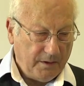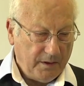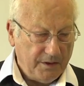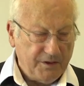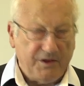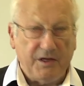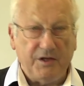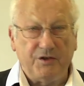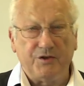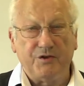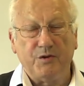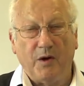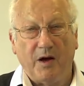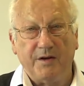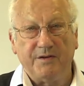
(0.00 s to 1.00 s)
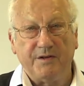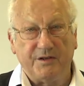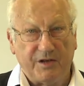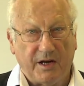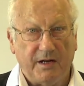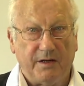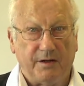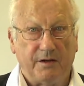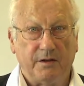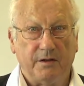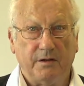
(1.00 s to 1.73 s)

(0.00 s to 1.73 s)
And teachers who undertake